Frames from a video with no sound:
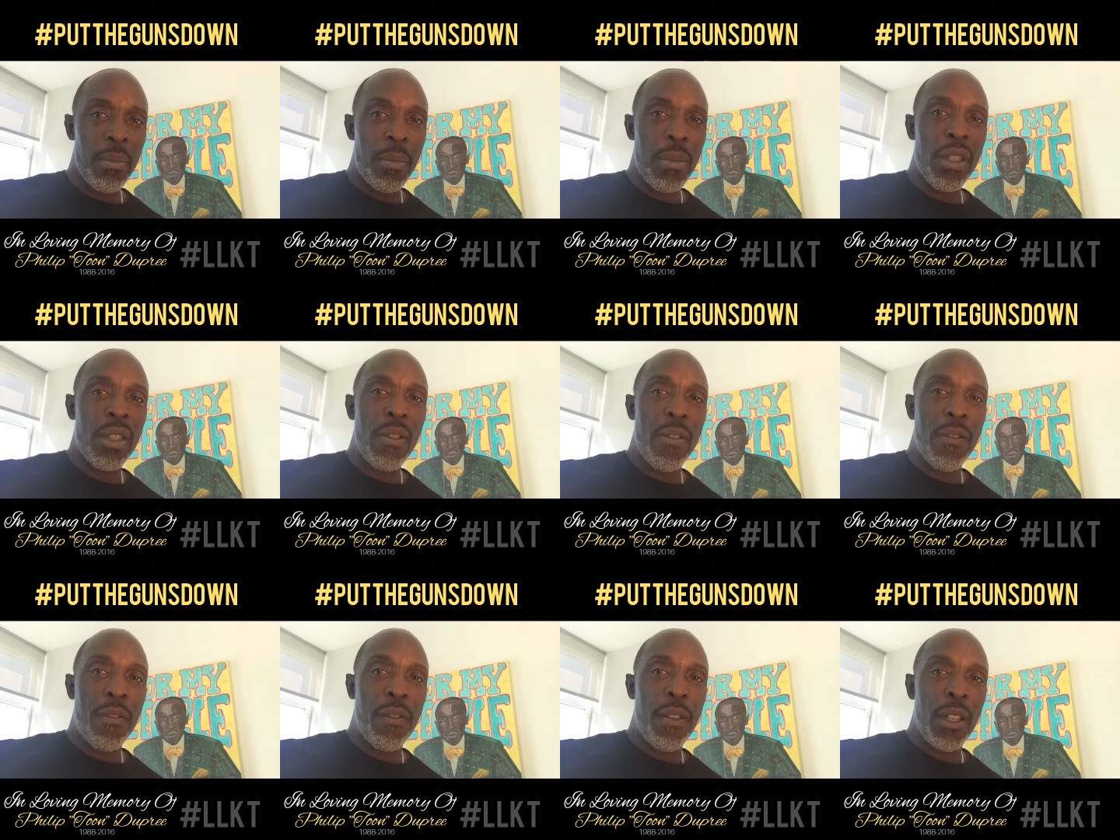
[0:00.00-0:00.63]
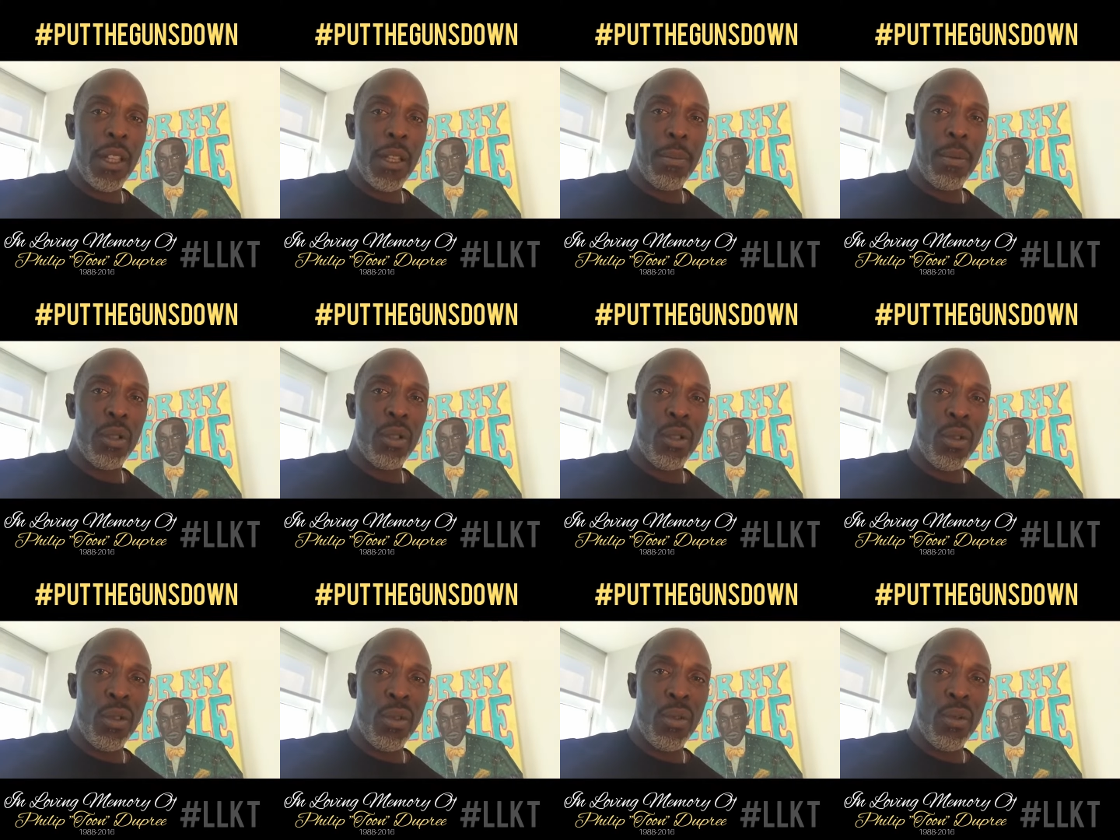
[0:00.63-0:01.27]
Mr. Phillip
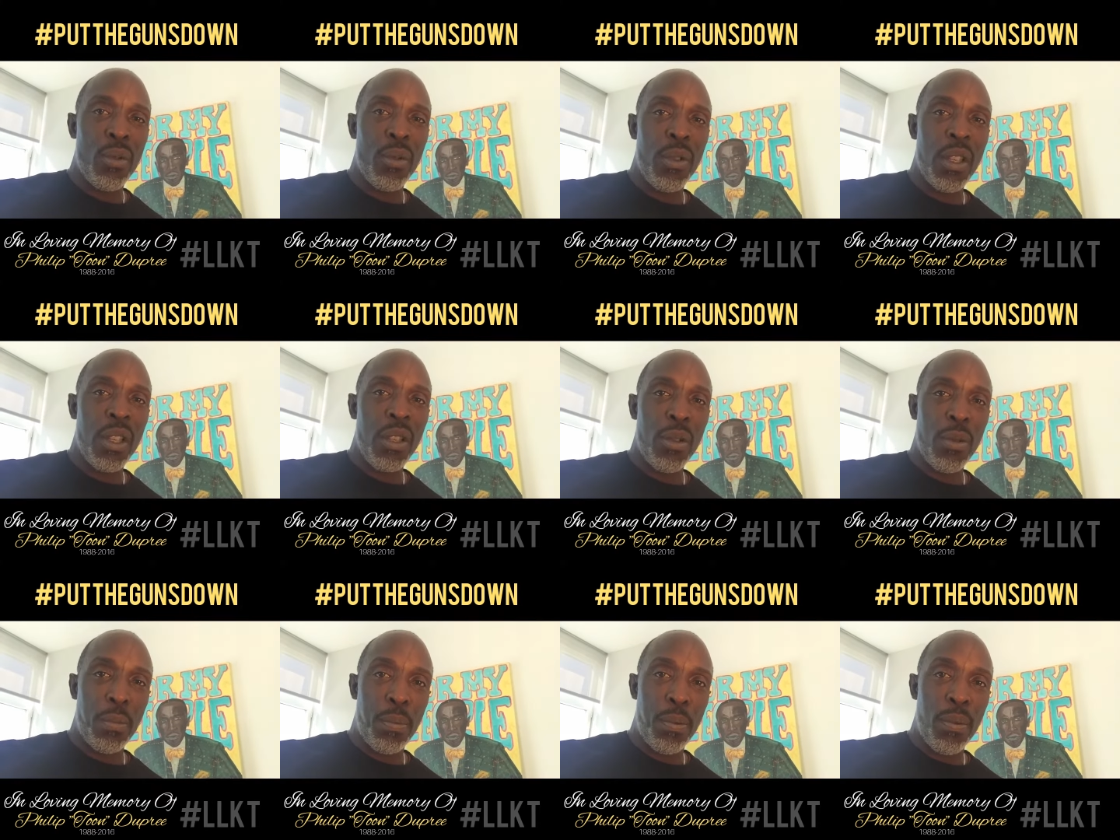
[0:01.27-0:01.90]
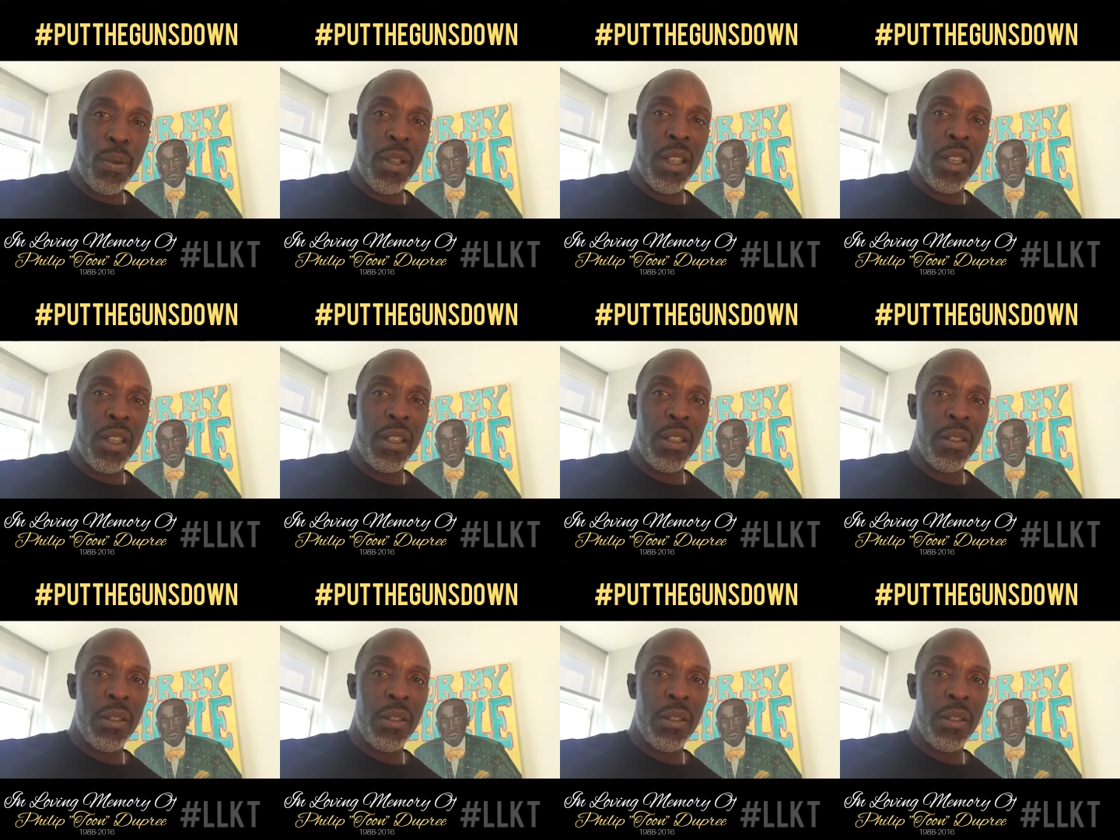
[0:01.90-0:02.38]
Toon Dupree.